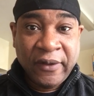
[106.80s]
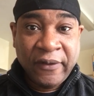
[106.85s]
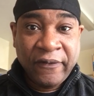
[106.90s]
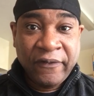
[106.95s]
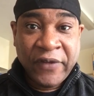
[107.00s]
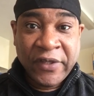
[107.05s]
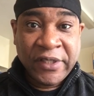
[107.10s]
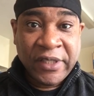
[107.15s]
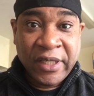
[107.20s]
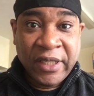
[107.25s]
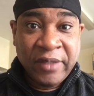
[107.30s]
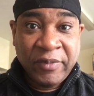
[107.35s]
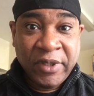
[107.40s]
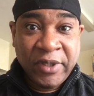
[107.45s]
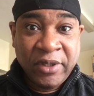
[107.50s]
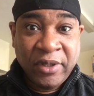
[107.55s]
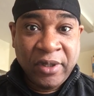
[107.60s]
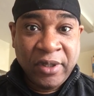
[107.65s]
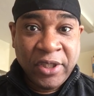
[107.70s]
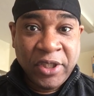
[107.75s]
visit him
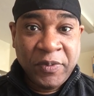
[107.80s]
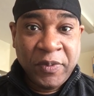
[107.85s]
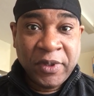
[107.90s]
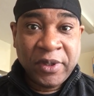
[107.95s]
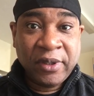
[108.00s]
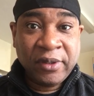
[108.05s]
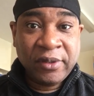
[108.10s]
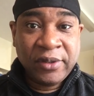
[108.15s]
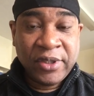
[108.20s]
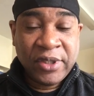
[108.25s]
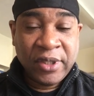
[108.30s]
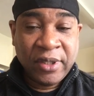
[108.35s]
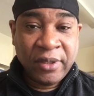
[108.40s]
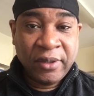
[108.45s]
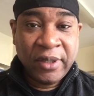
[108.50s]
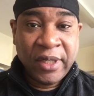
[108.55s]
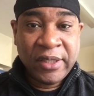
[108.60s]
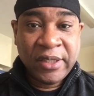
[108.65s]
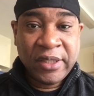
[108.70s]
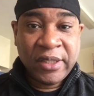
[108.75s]
in hospital.
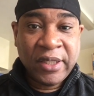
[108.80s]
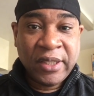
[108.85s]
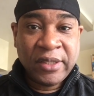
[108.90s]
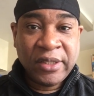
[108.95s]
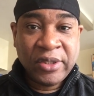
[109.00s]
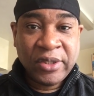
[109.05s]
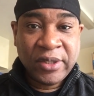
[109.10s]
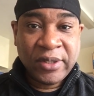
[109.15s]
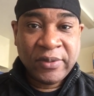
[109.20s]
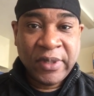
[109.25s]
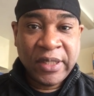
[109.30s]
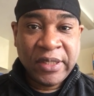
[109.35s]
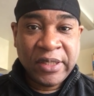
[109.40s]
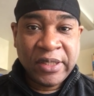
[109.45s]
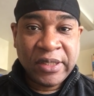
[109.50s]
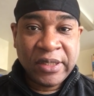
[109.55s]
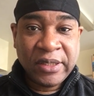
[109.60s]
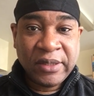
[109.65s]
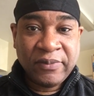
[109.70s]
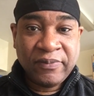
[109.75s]
So
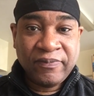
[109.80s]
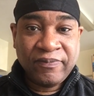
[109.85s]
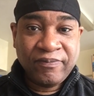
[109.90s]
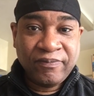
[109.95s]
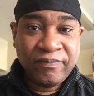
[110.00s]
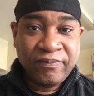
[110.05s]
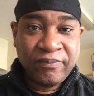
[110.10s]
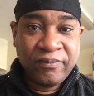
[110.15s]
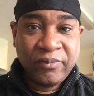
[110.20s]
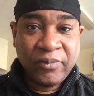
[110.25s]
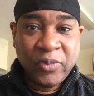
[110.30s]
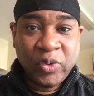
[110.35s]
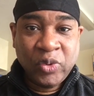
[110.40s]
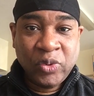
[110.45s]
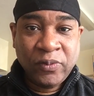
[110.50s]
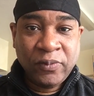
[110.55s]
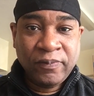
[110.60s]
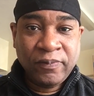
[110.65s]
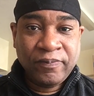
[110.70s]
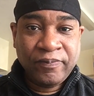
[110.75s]
it's
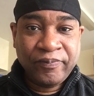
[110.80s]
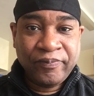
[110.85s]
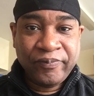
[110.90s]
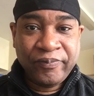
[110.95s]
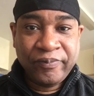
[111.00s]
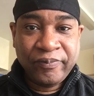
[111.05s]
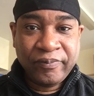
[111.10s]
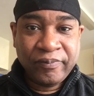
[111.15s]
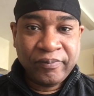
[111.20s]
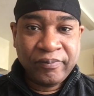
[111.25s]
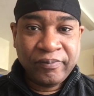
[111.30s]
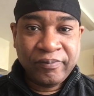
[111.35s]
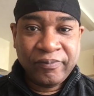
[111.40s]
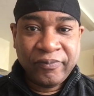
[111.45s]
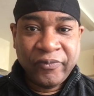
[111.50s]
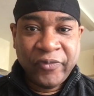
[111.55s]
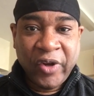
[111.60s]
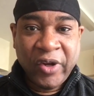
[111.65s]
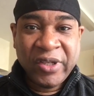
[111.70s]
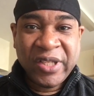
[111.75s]
all
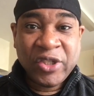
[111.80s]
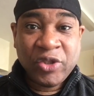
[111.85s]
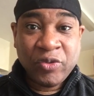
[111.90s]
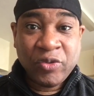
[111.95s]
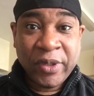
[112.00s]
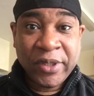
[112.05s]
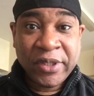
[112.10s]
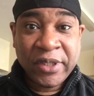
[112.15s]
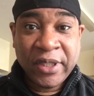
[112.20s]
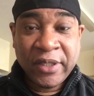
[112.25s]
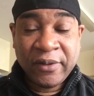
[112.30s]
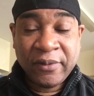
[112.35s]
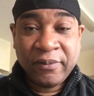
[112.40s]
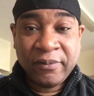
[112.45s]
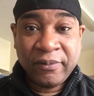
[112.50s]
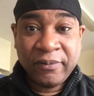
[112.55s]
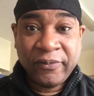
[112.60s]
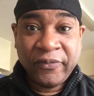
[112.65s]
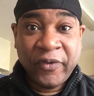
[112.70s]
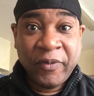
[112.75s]
very distressing
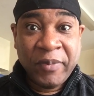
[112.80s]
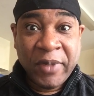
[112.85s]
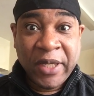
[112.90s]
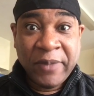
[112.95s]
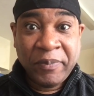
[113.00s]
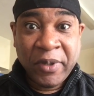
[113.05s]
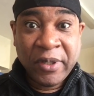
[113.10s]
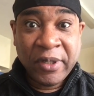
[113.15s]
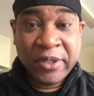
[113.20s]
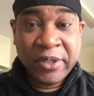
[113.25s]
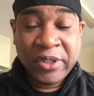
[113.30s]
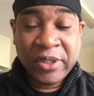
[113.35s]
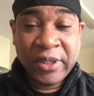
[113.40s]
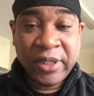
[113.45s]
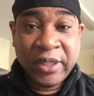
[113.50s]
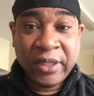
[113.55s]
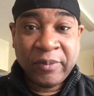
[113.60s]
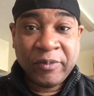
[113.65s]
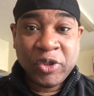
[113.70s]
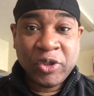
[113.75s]
for me
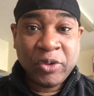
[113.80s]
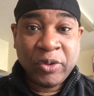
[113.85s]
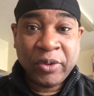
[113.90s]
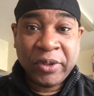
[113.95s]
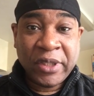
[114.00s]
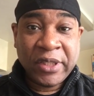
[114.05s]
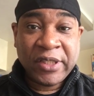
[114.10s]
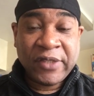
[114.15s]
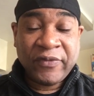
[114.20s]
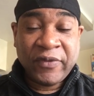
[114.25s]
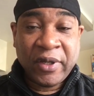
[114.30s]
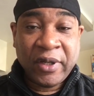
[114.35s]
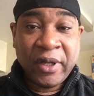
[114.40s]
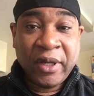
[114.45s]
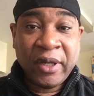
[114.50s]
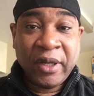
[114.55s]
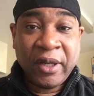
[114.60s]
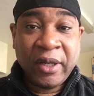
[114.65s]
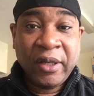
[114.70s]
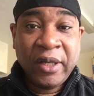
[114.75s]
personally, and I'm sure it is for
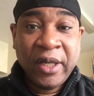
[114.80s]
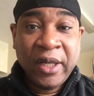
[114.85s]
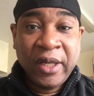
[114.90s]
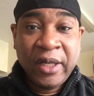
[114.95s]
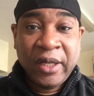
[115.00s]
her.